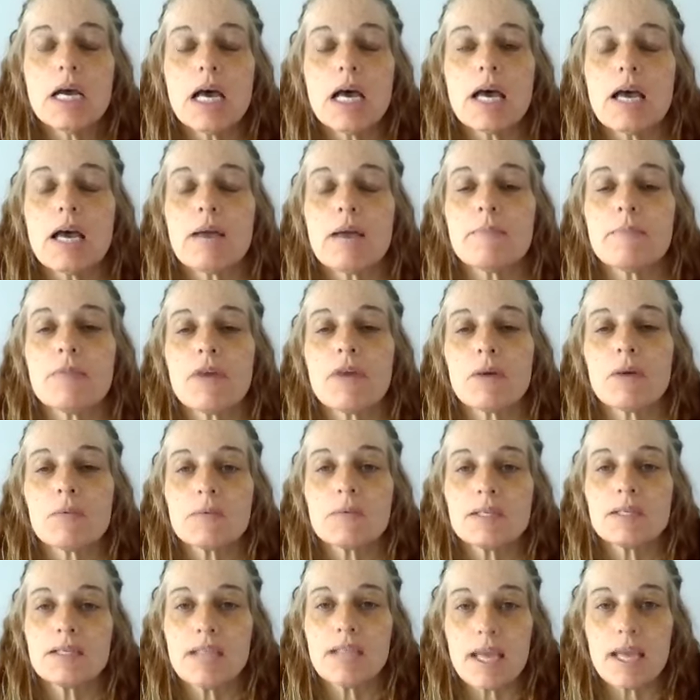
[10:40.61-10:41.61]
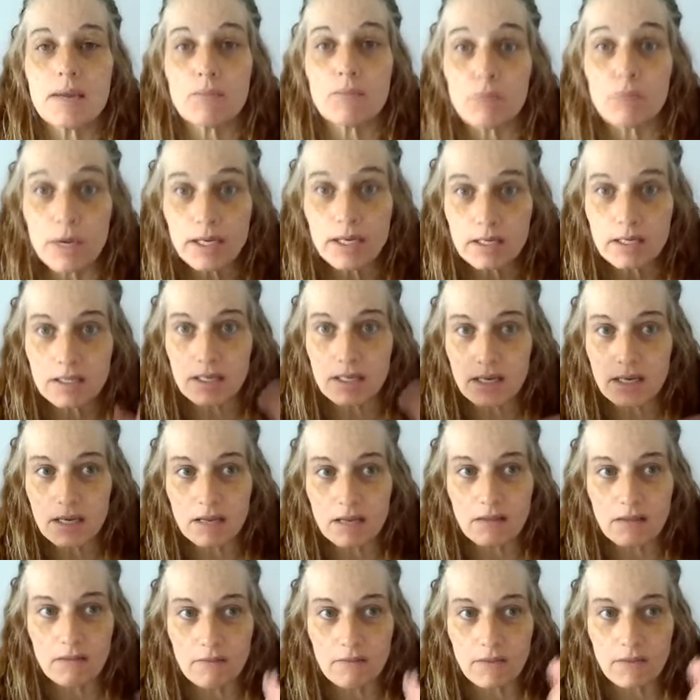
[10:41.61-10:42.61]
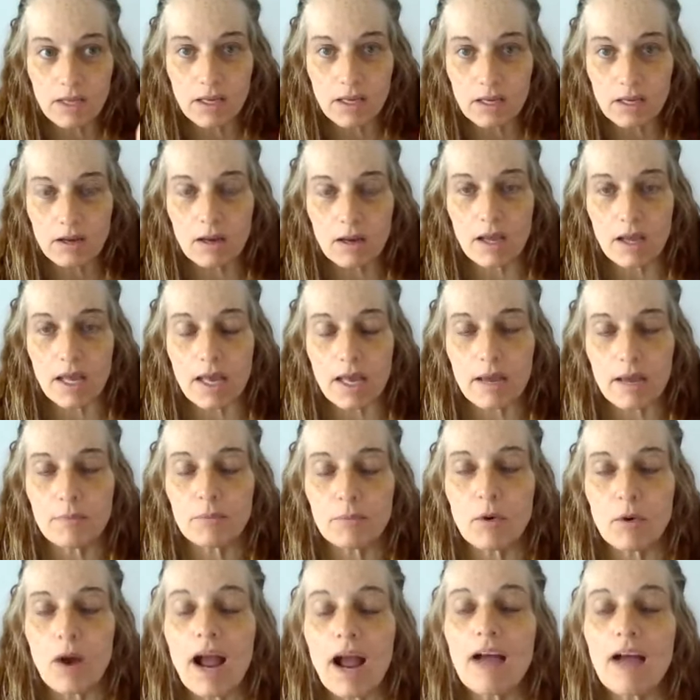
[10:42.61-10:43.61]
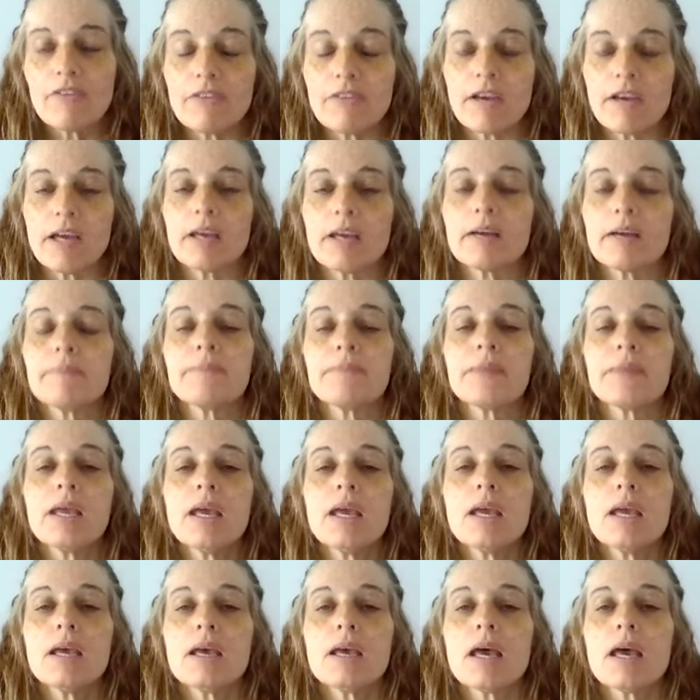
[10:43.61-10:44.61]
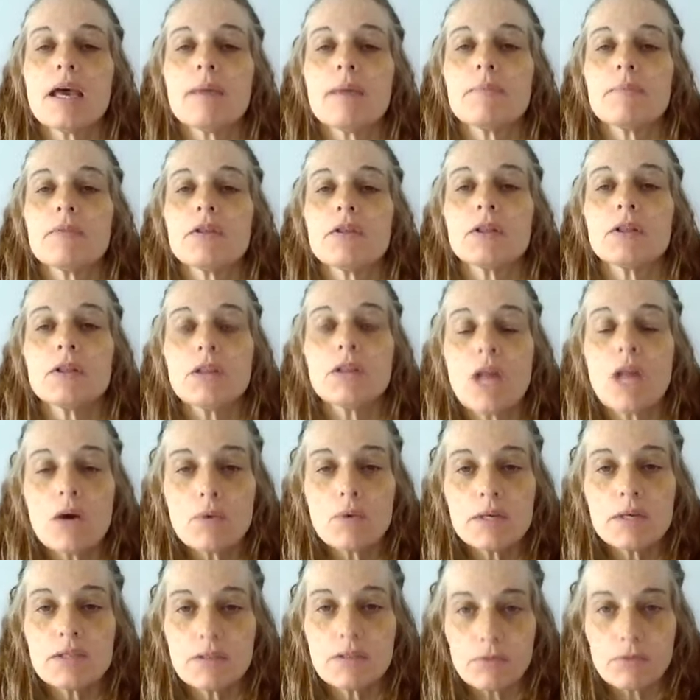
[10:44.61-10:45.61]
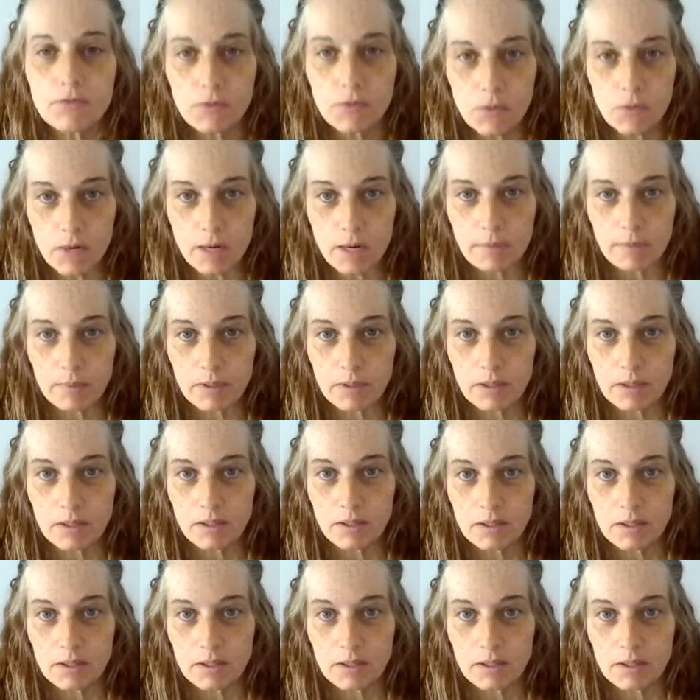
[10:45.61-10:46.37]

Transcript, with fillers: um, that was nay written in the um, graphic. Um, the lowest form